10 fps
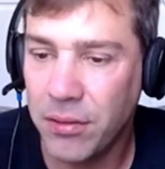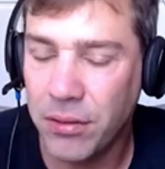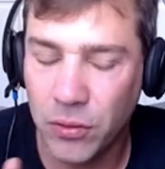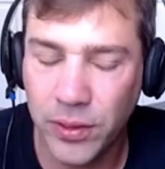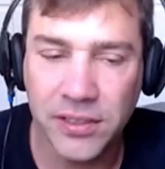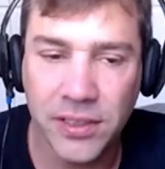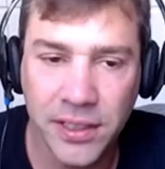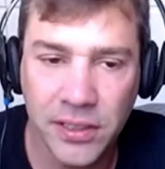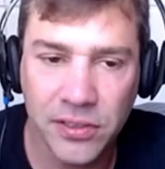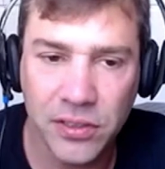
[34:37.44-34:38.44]
the
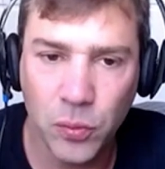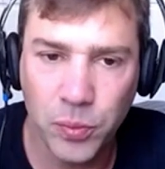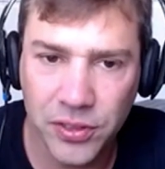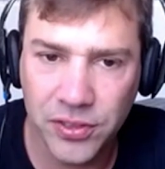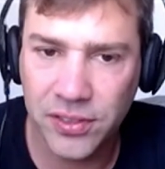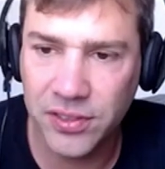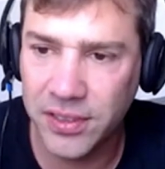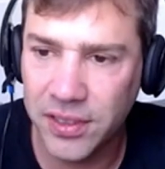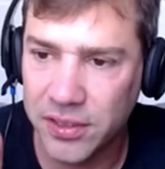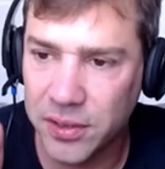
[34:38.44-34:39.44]
reason he's so
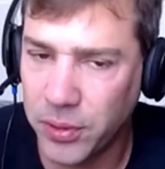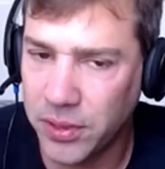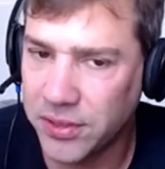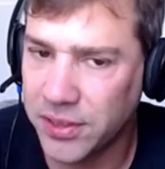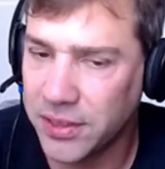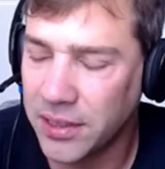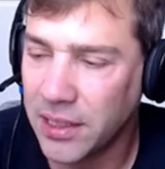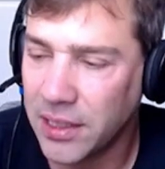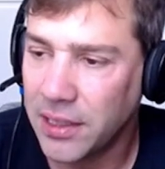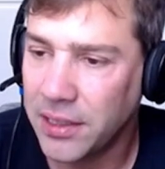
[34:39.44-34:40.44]
persistent as a person
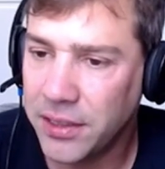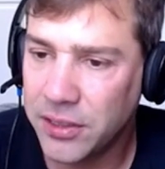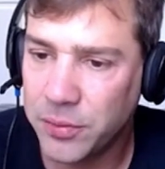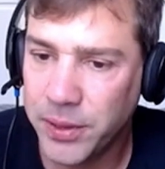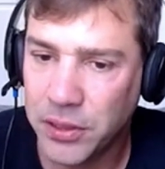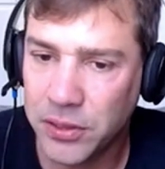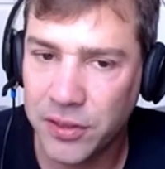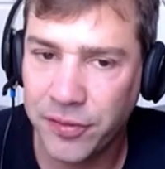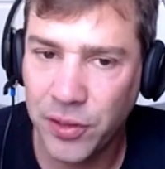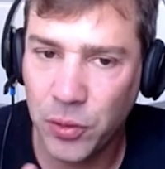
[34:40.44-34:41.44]
is
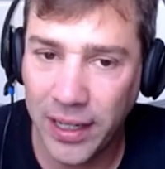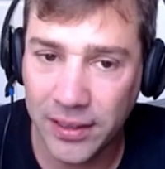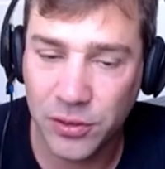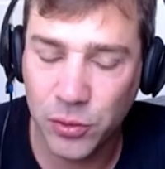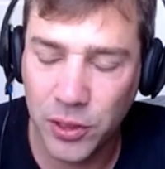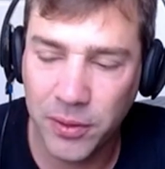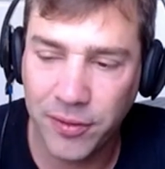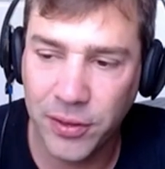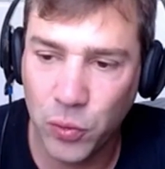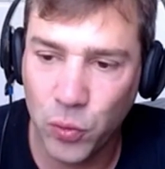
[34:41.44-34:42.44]
because if you ask Warren
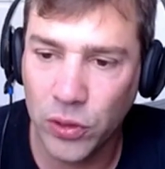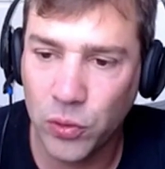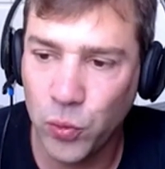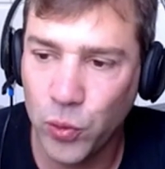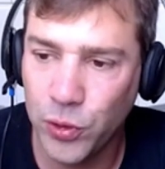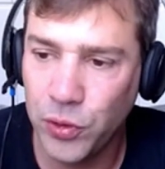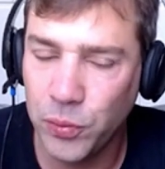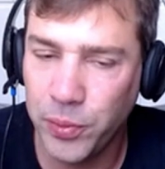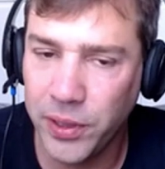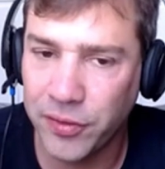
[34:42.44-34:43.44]
Buffett, what would
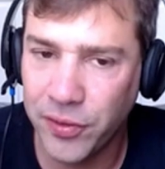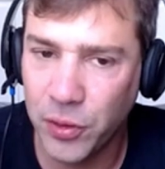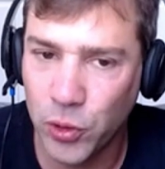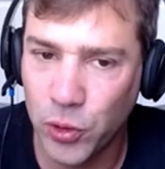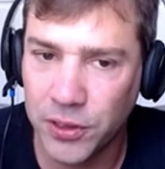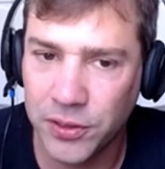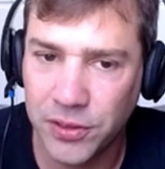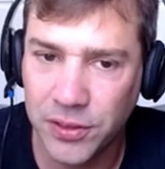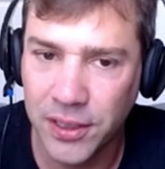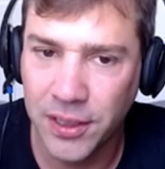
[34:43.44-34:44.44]
you be if you
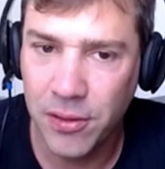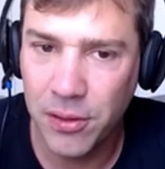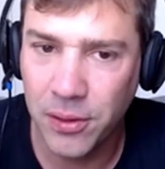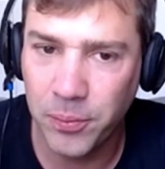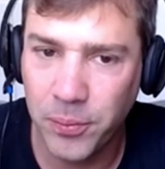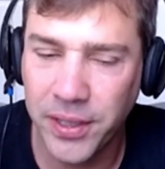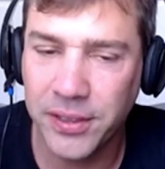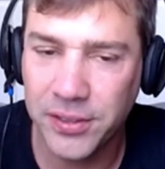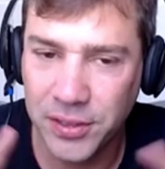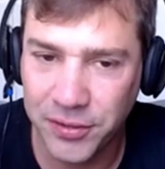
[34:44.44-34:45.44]
weren't the
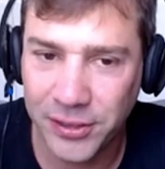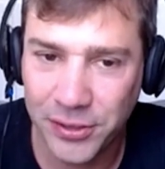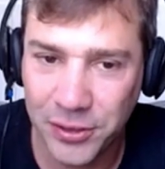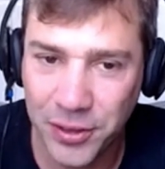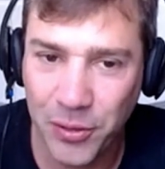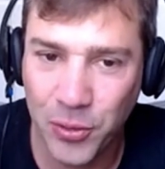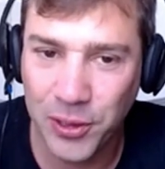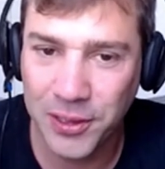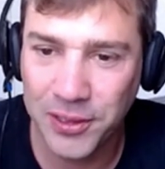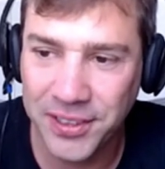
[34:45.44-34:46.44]
biggest investor in the
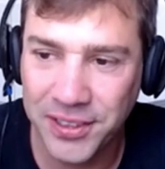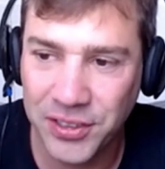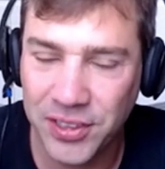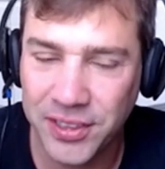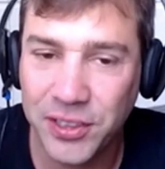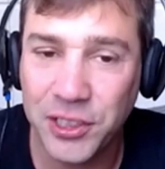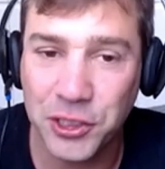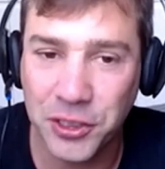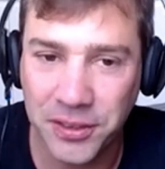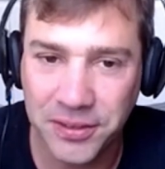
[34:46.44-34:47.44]
world? He said a
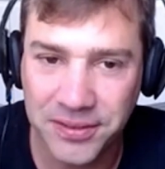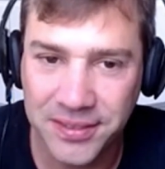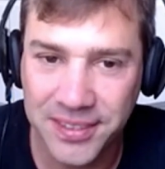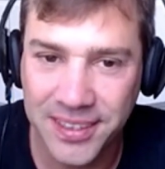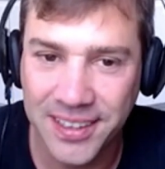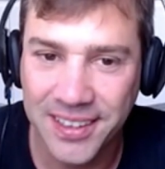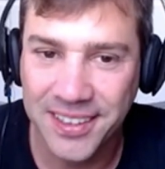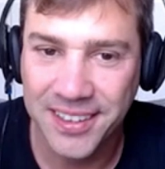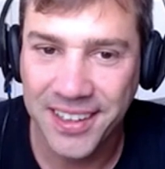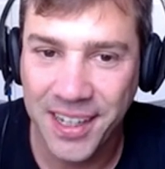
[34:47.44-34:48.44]
teacher.
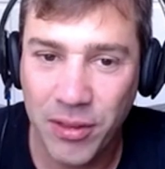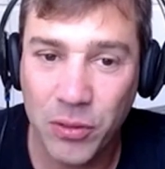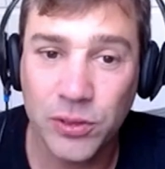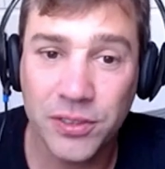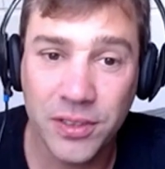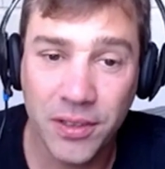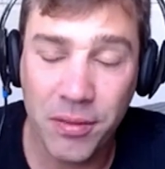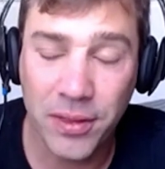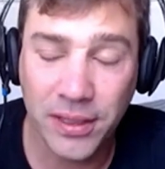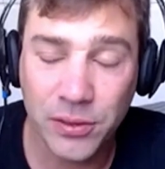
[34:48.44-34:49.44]
And that was, uh,
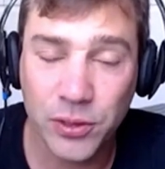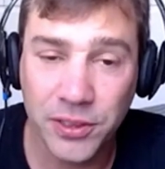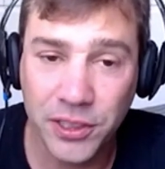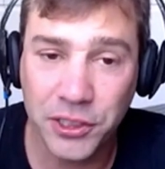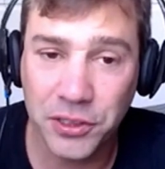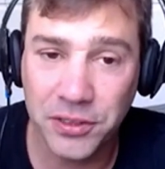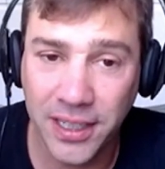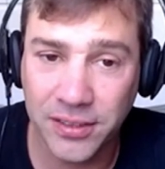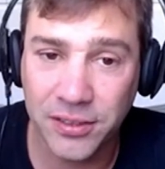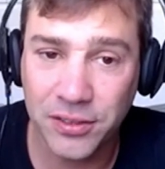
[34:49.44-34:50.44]
and that's what a teacher
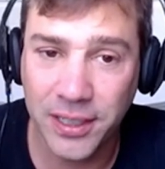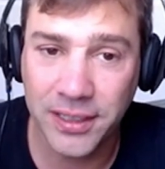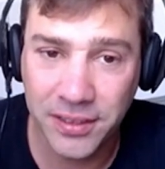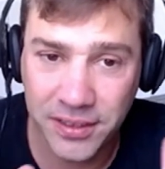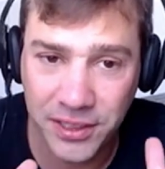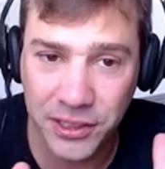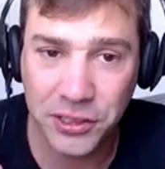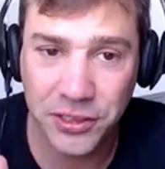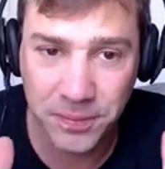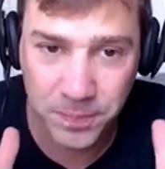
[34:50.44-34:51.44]
does, right? A
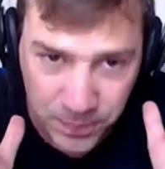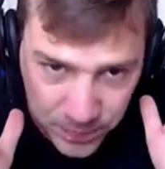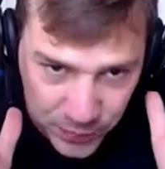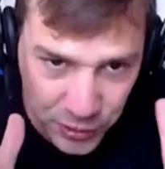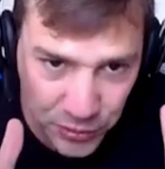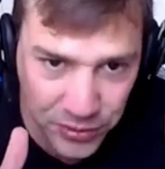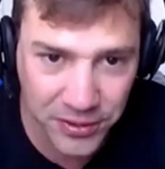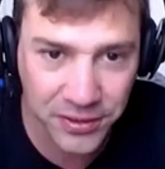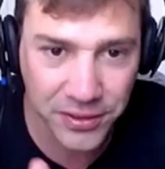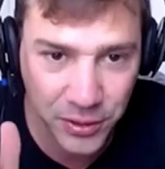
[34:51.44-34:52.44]
teacher
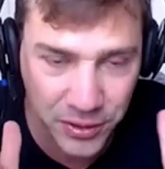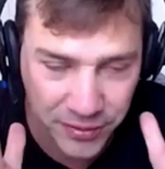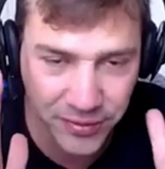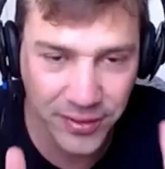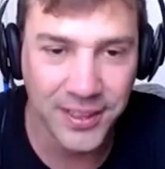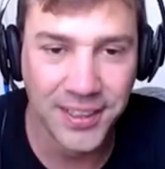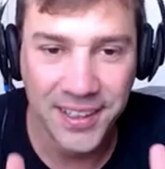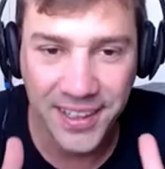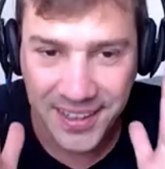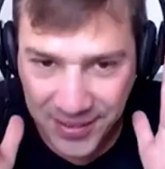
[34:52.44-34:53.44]
chooses sort of
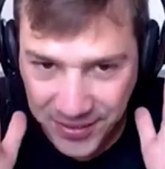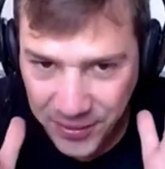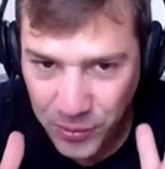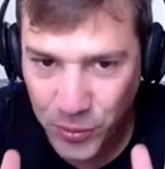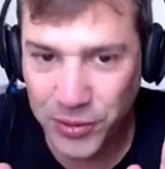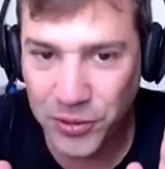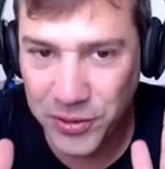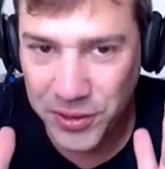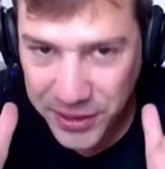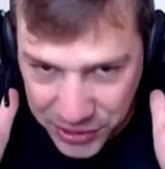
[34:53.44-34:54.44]
what to
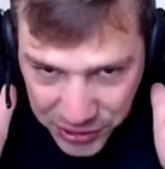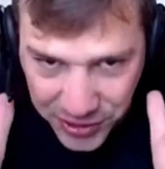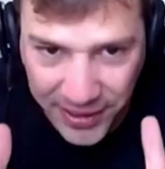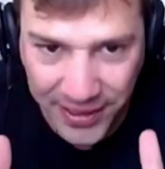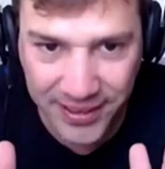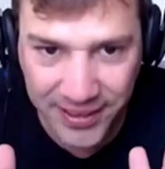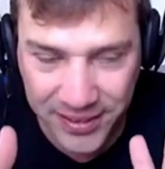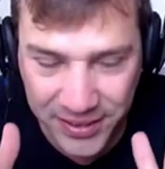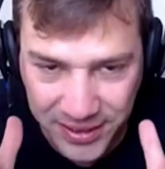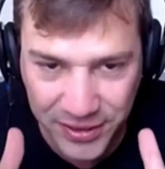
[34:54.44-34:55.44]
teach and
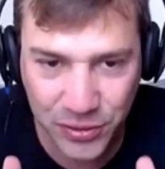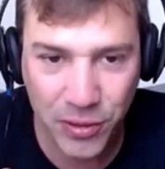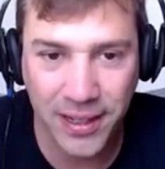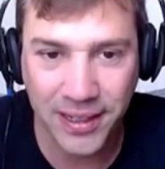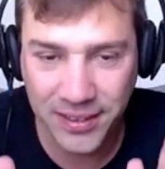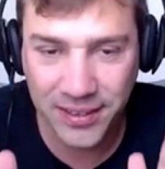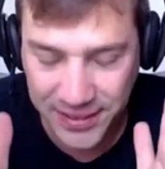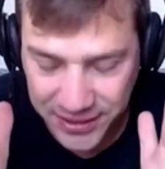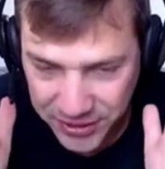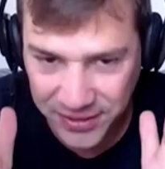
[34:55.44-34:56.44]
sticks with that
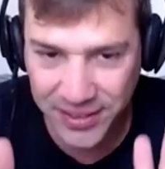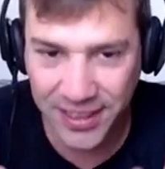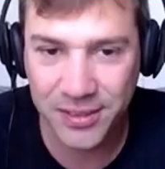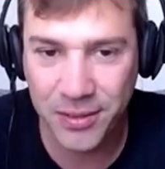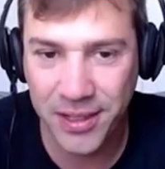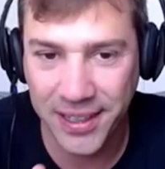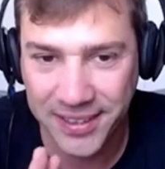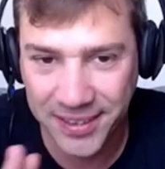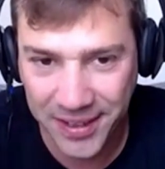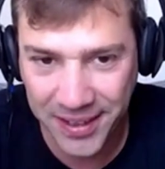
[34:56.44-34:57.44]
and just does
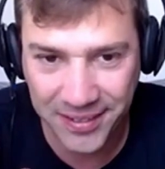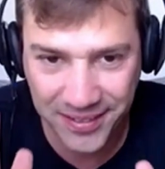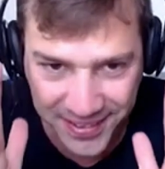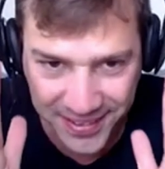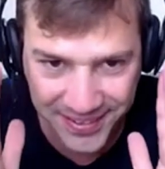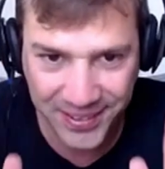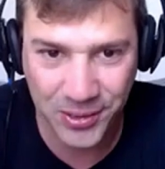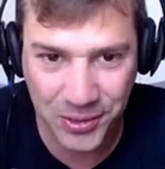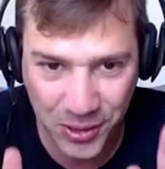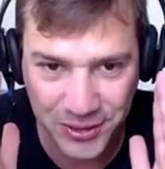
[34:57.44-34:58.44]
that and, and uh,
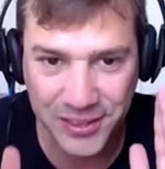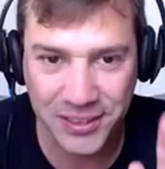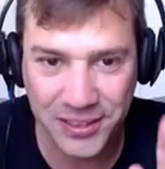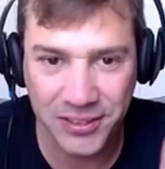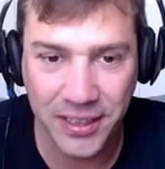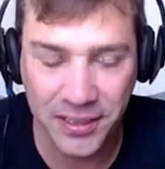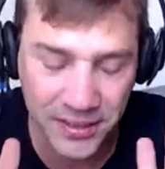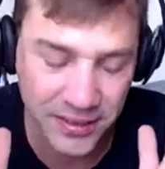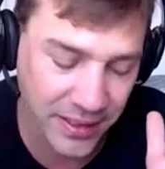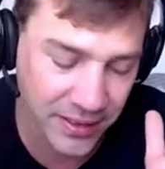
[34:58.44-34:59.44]
constantly, right? And
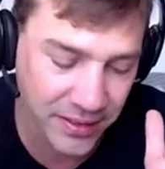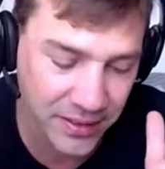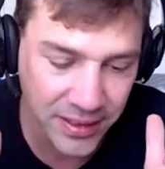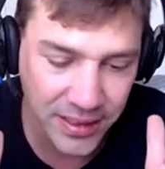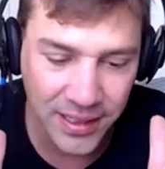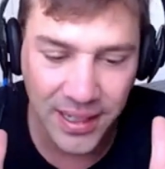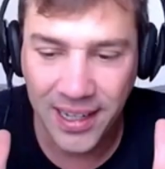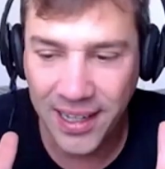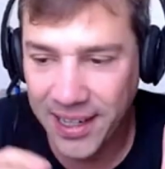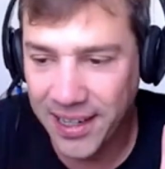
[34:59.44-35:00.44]
he says
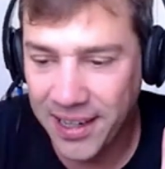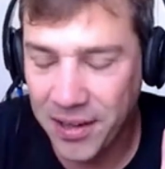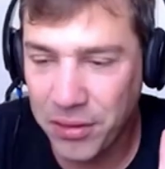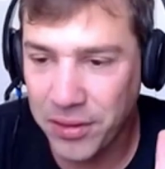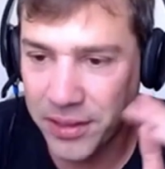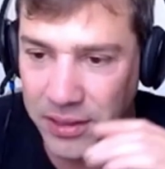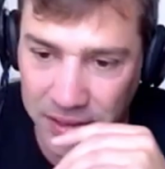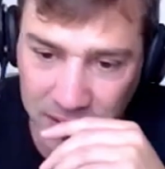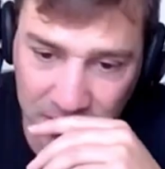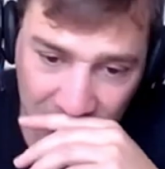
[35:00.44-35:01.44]
uh,
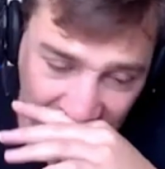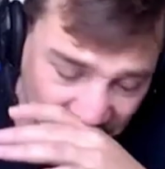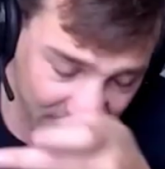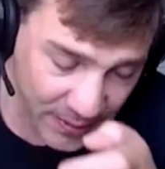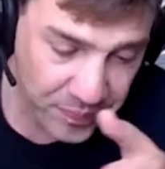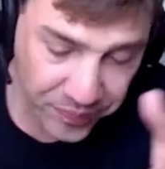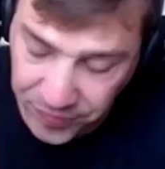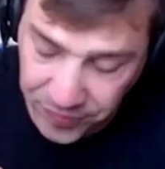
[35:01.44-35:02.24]
there's uh,